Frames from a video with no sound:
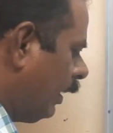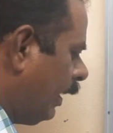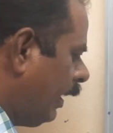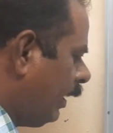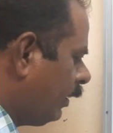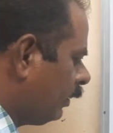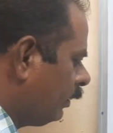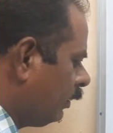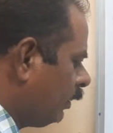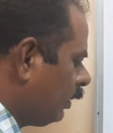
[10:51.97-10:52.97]
And
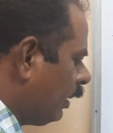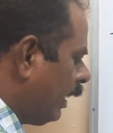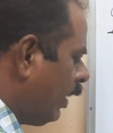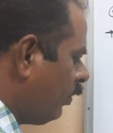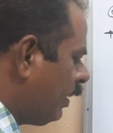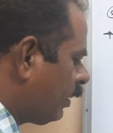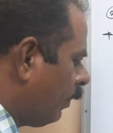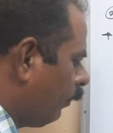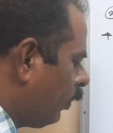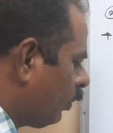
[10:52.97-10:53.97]
ionic
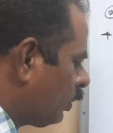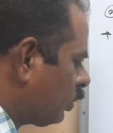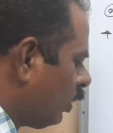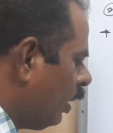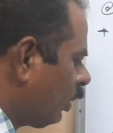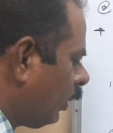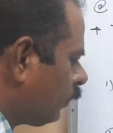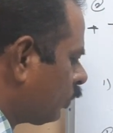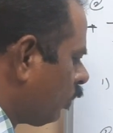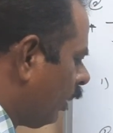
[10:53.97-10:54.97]
compound or salt
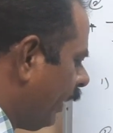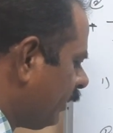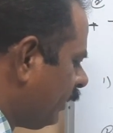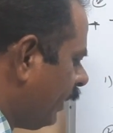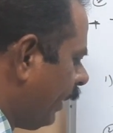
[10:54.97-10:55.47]
of strong acid